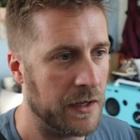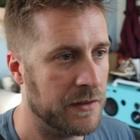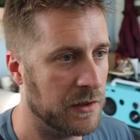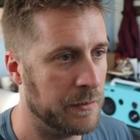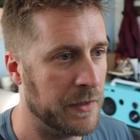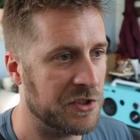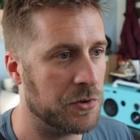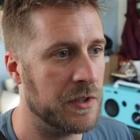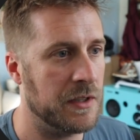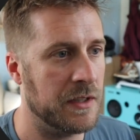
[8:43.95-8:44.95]
So make sure
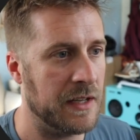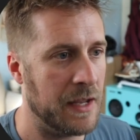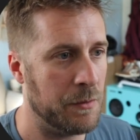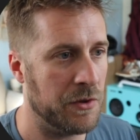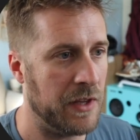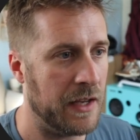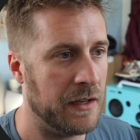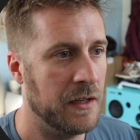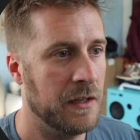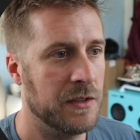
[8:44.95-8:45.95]
you enable that
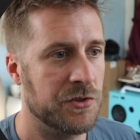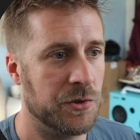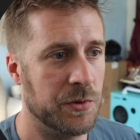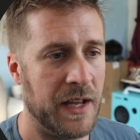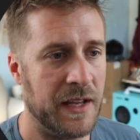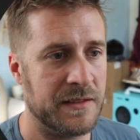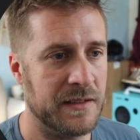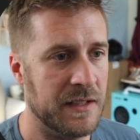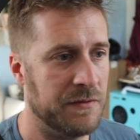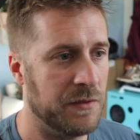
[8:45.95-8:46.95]
Truenas
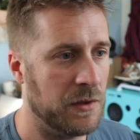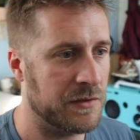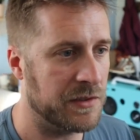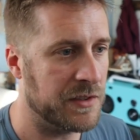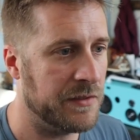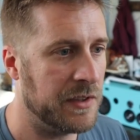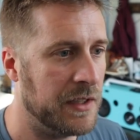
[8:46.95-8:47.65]
default certificate.